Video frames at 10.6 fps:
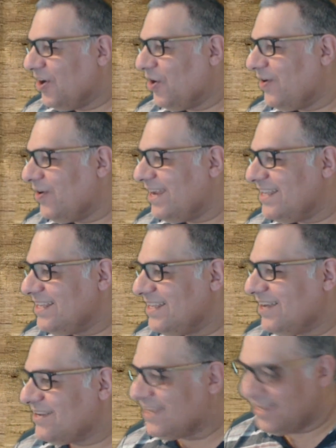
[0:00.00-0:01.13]
All right.
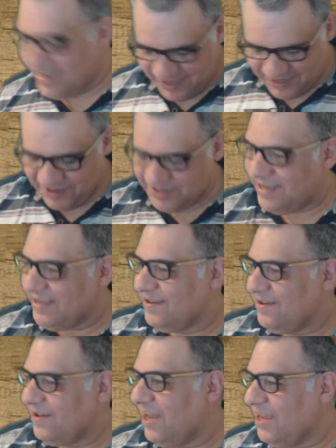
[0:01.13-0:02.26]
Okay.
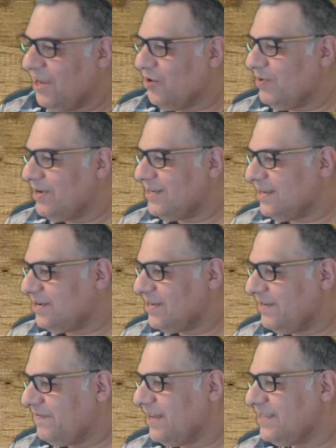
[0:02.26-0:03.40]
I got word. Okay,
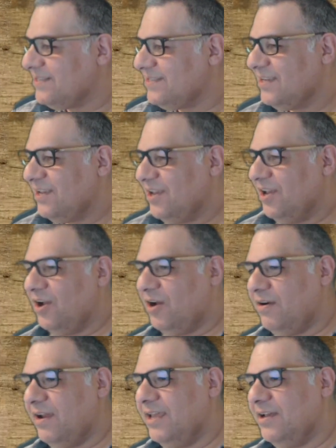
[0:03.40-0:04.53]
thanks. All right.